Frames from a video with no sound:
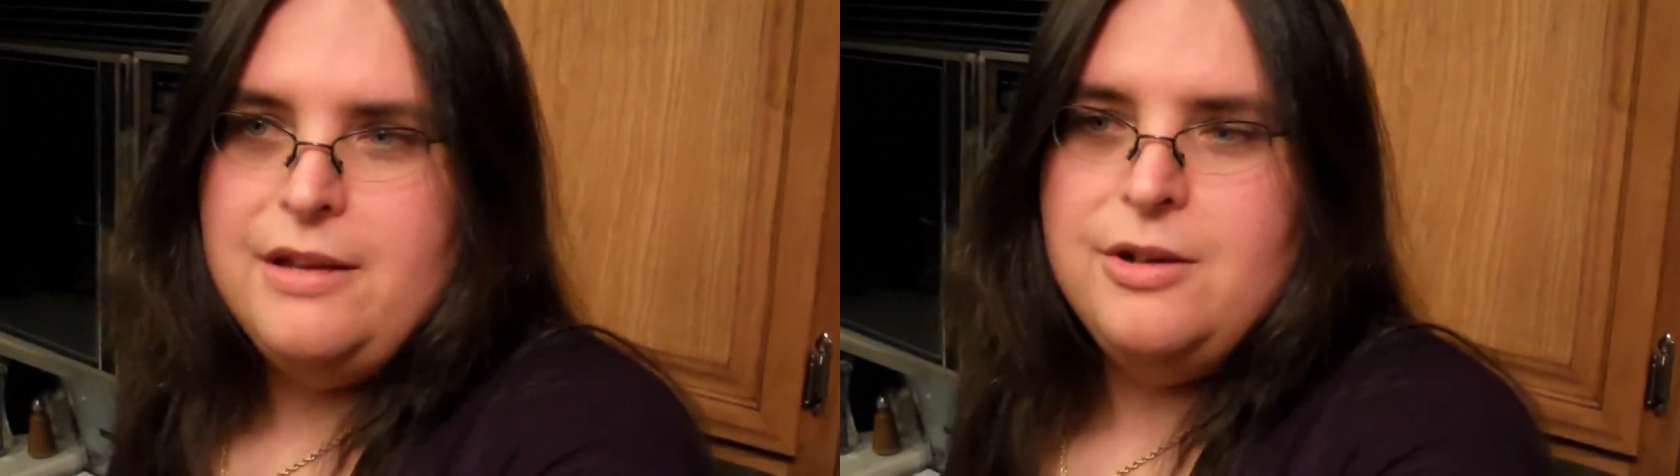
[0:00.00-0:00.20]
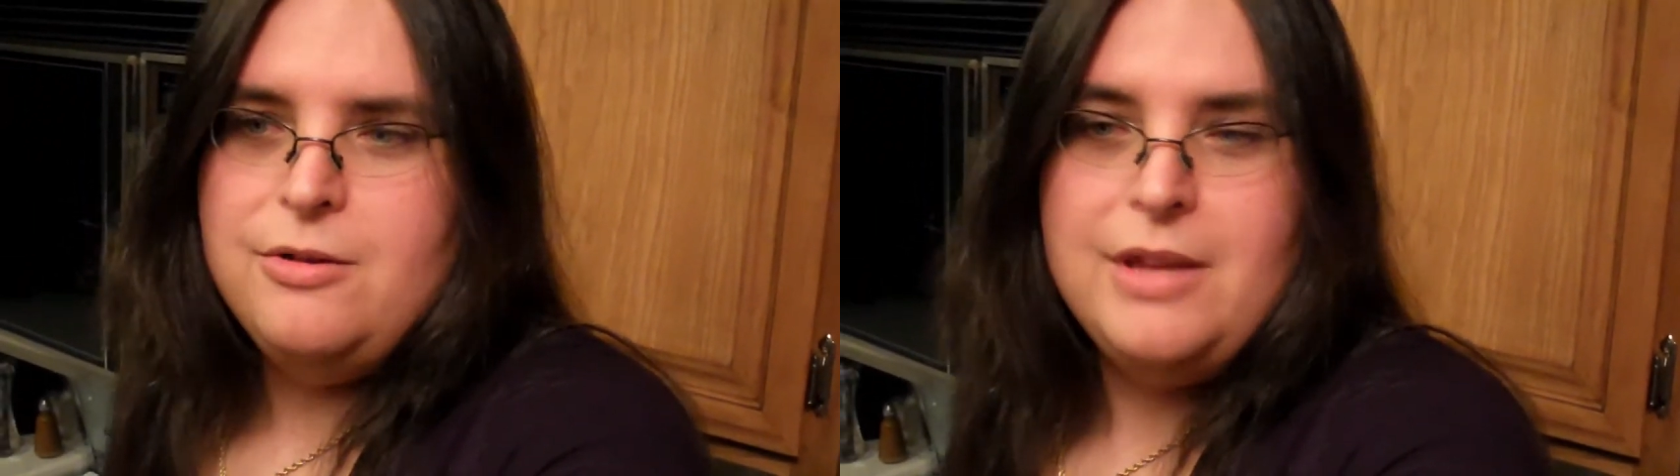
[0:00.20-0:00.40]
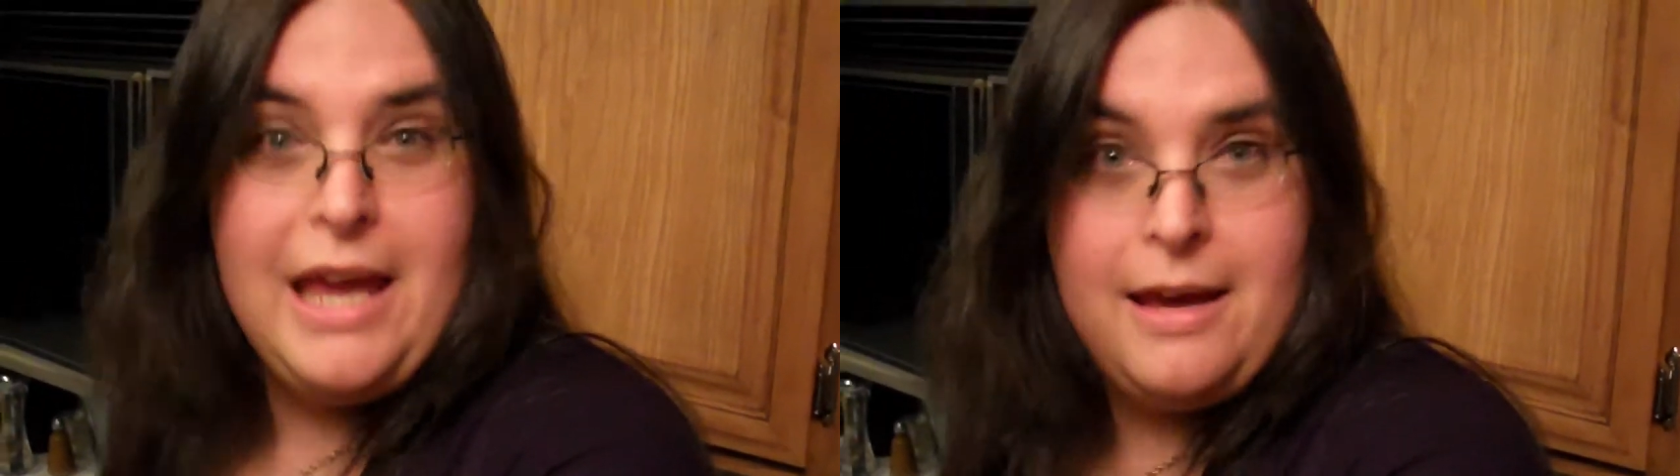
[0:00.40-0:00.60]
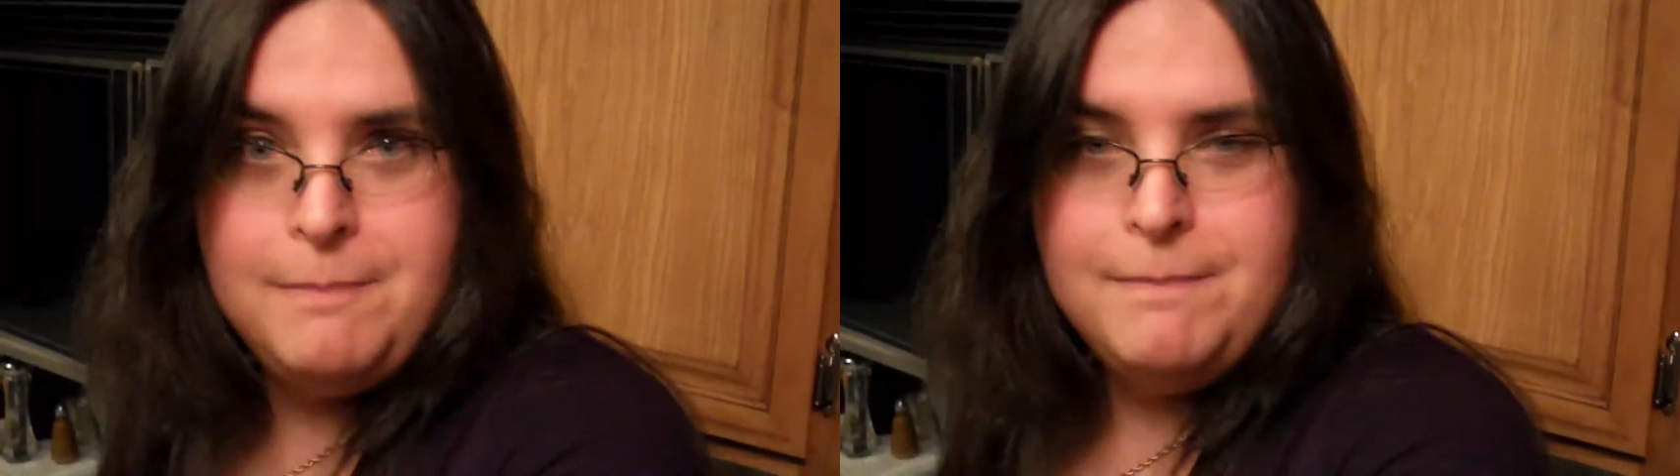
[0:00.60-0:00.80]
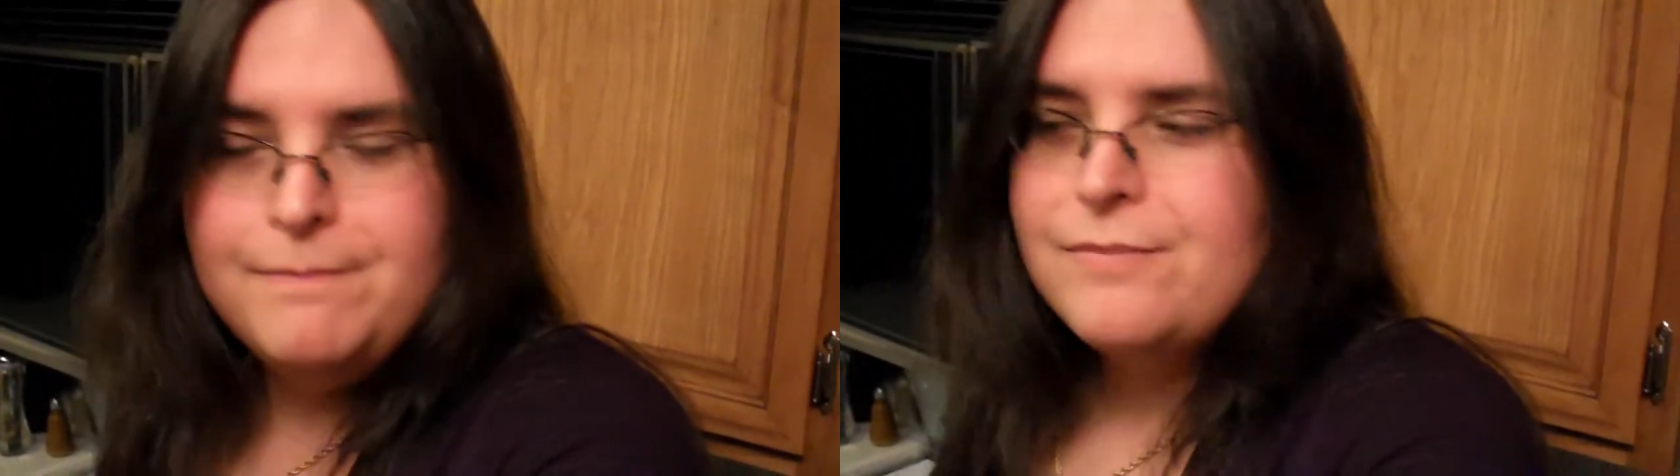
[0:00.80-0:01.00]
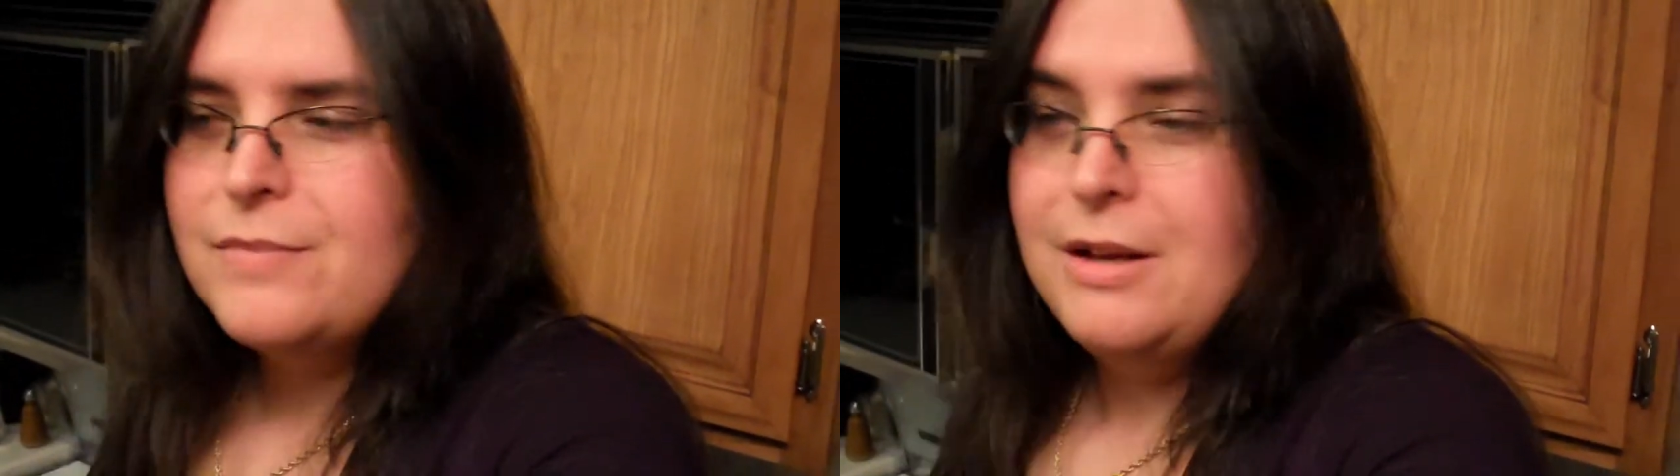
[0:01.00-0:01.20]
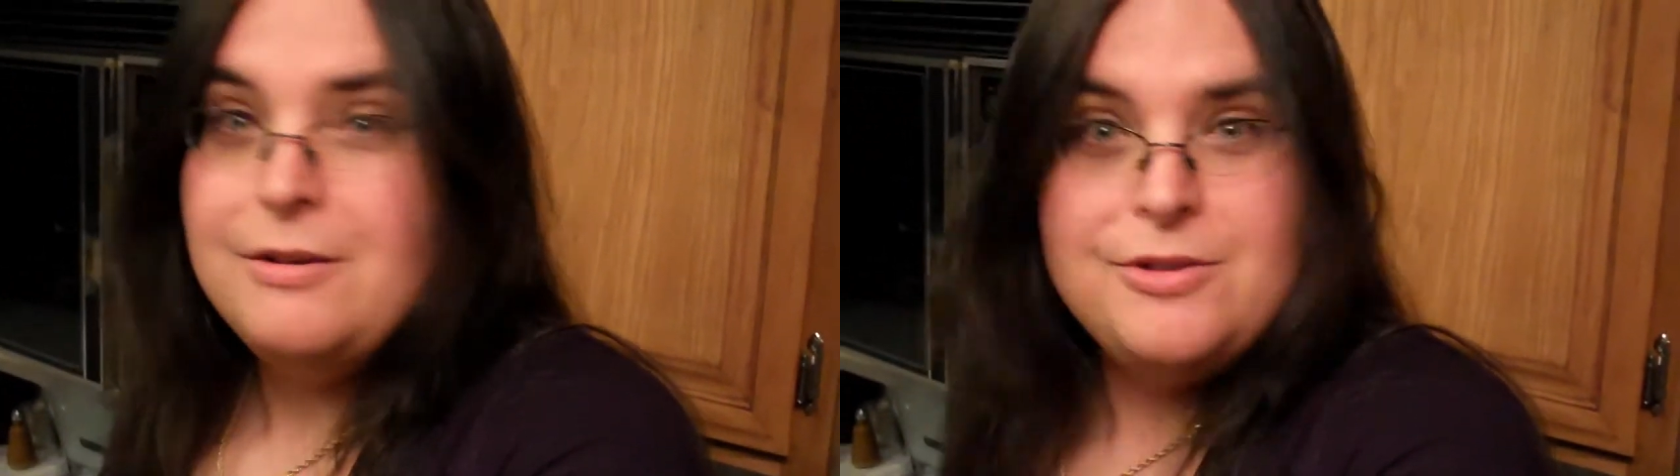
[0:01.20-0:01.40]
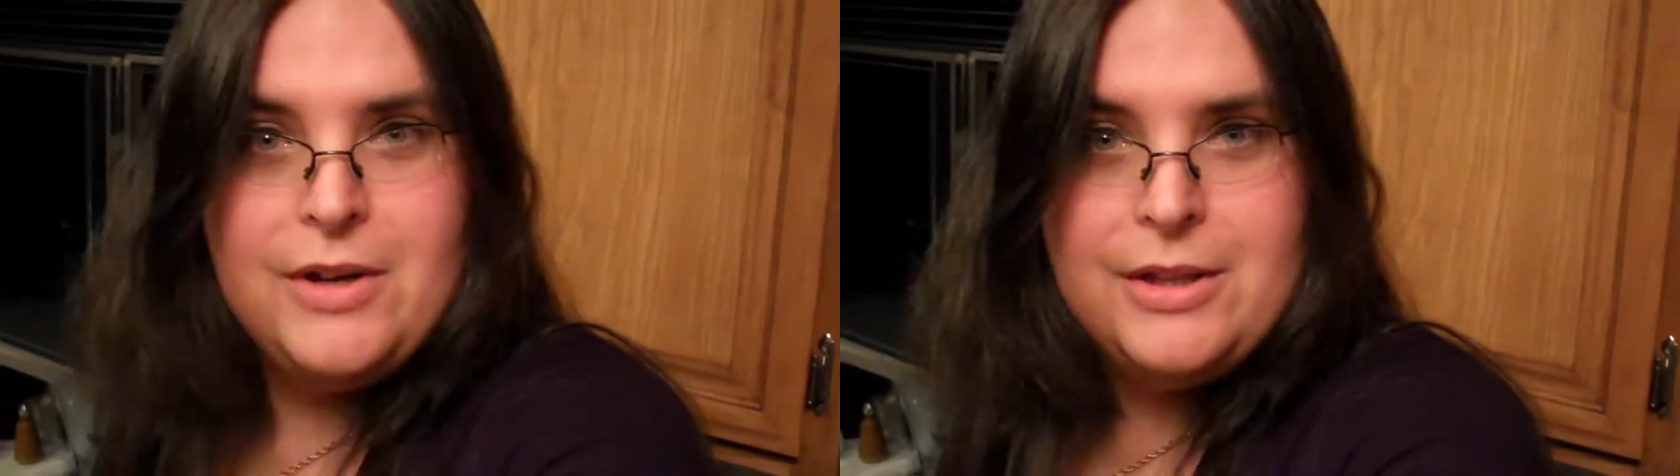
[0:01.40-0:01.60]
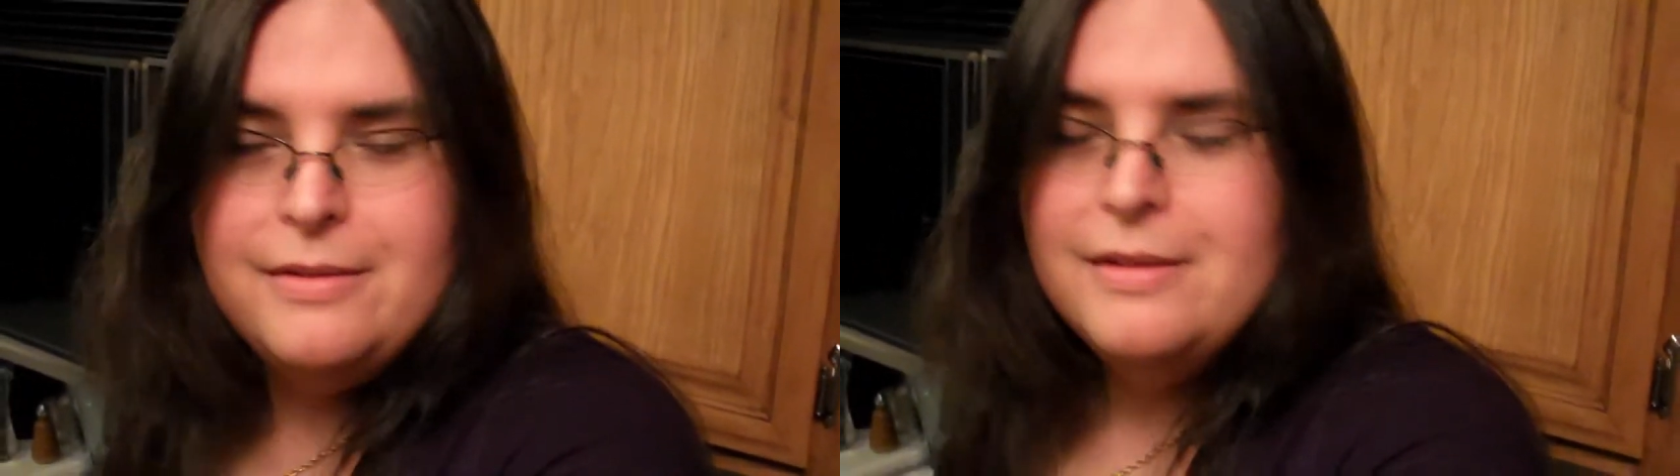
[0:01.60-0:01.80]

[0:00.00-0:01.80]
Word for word: You know, the game. That was fun.